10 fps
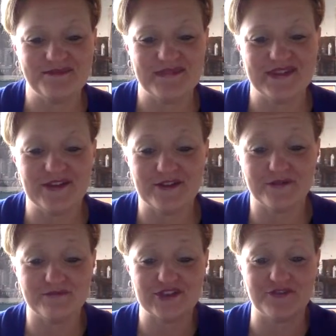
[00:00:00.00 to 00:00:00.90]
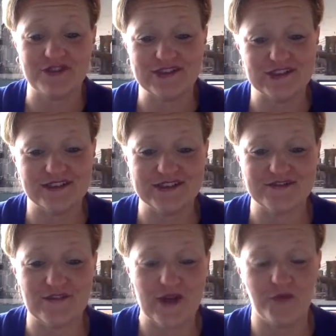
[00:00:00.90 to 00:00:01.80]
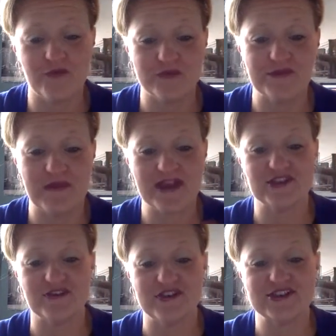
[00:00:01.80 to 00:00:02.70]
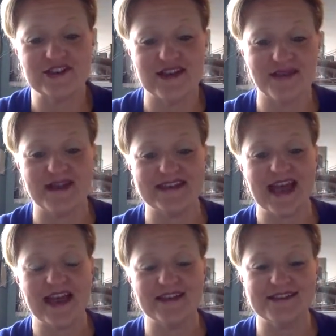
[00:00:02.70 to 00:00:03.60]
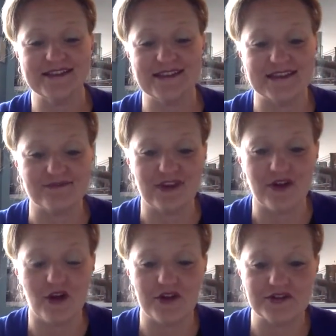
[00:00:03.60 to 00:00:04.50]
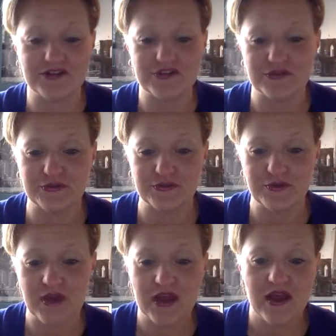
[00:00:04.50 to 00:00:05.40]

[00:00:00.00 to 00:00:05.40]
your generation is very helpful to my generation and my dad's in regards to